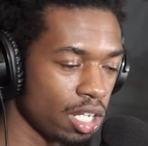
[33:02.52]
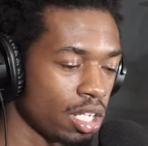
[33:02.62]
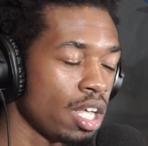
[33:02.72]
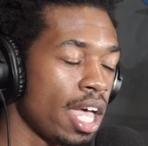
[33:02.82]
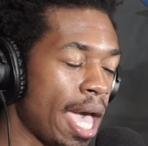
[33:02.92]

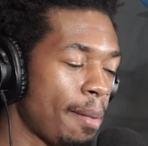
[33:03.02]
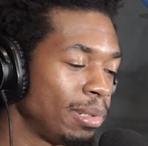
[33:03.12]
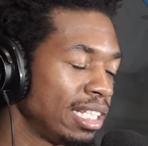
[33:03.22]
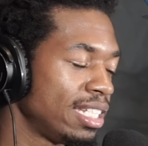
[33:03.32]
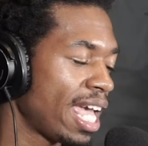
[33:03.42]
Yeah,
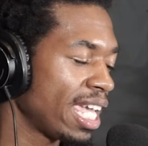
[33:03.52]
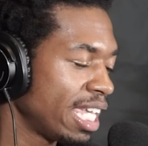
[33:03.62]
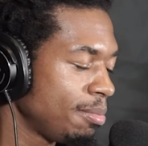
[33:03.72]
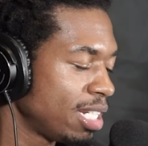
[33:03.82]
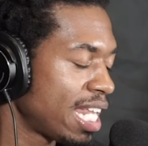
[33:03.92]
apple a
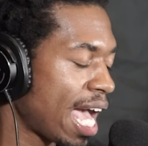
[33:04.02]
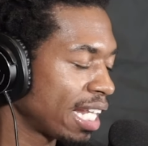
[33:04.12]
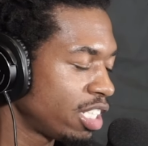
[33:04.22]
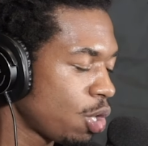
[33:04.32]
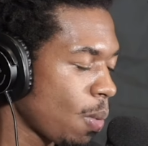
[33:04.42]
day, keep
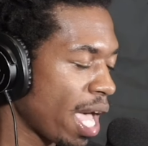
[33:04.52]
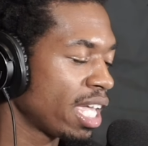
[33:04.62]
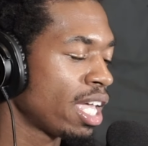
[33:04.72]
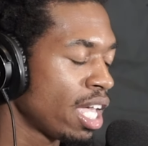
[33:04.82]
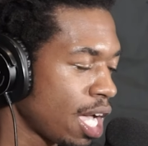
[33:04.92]
the doctor
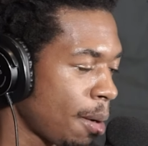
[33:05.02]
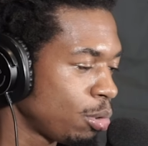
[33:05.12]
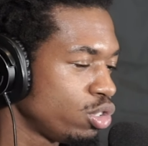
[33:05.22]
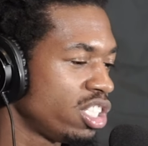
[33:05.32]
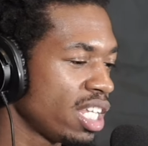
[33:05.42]
away.
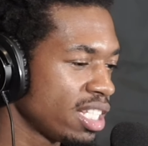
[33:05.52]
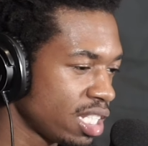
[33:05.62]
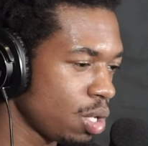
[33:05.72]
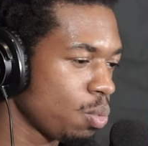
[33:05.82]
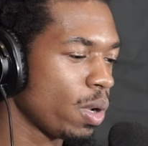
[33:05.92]
Couple
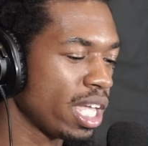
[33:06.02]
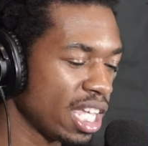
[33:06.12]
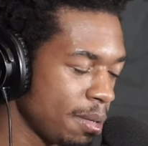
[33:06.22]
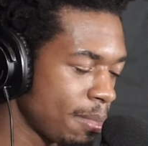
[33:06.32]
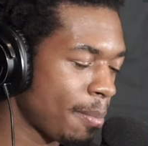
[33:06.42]
G's in
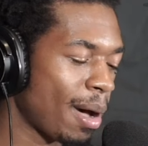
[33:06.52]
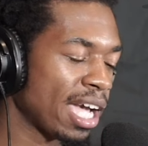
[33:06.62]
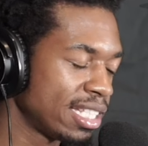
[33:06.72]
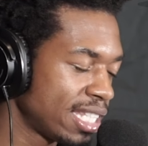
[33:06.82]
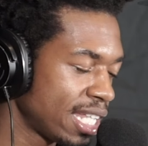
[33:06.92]
a week, keep
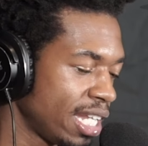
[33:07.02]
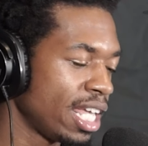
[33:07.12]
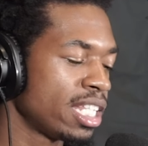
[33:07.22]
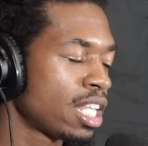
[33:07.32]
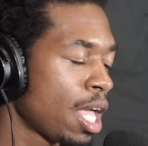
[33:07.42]
my pockets
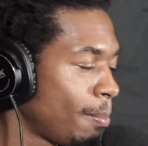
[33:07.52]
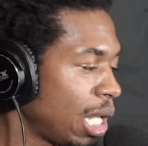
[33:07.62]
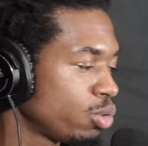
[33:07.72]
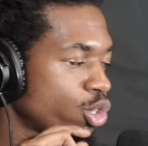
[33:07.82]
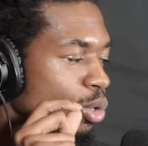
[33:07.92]
at ease.
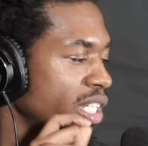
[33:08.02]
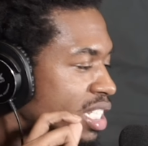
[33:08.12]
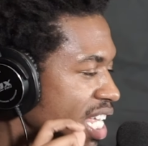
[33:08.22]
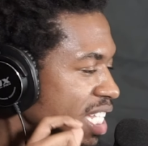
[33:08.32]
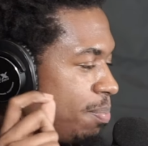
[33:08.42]
Blow
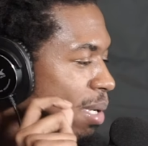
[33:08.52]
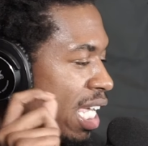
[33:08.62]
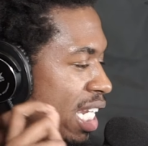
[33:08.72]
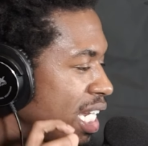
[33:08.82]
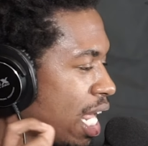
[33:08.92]
trees, jet
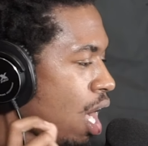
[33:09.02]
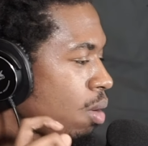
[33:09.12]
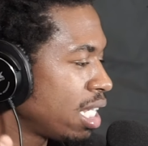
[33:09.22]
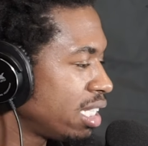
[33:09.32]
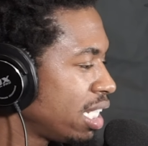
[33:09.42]
speed,
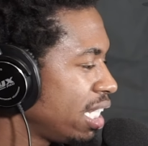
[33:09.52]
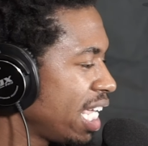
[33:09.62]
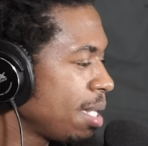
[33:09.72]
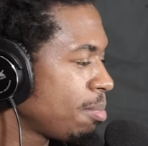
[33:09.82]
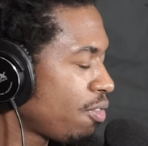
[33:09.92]
and I hold
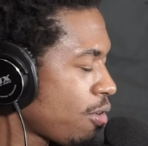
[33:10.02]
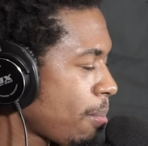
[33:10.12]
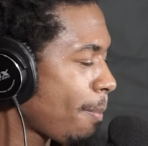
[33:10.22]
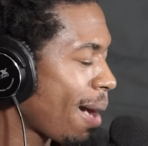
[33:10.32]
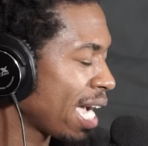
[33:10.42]
another league.
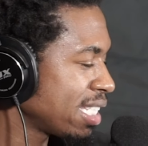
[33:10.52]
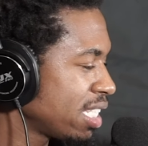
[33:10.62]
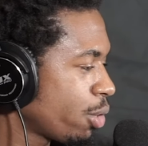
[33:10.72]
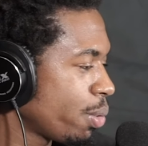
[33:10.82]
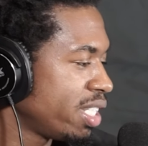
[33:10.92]
Before my
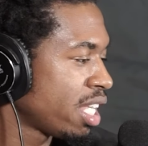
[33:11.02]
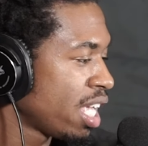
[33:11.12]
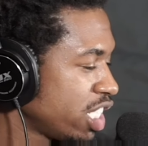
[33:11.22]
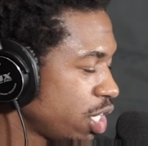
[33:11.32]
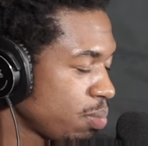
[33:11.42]
pockets
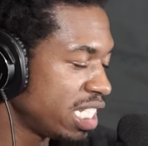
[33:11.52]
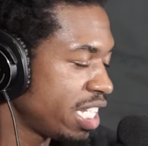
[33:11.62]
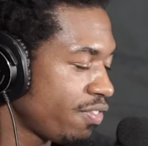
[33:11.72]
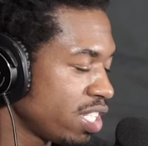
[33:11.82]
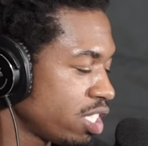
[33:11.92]
increase,
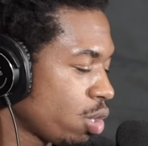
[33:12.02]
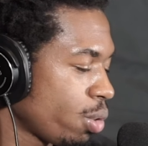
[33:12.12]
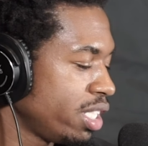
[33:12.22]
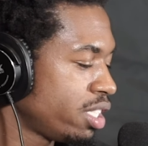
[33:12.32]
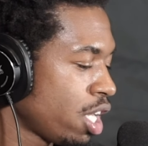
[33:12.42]
she was stiff
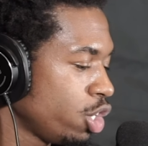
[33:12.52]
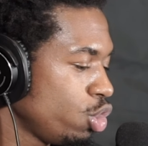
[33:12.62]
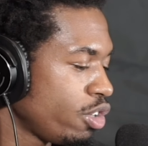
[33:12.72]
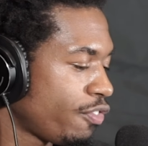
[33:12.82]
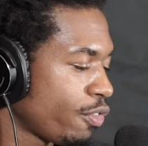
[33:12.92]
as a
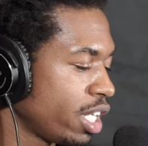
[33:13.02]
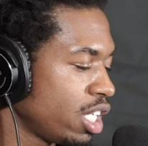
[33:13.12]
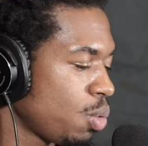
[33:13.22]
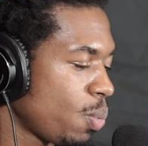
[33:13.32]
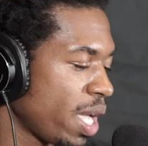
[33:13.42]
crease. You the
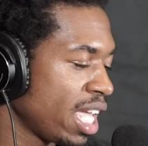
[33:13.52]
freak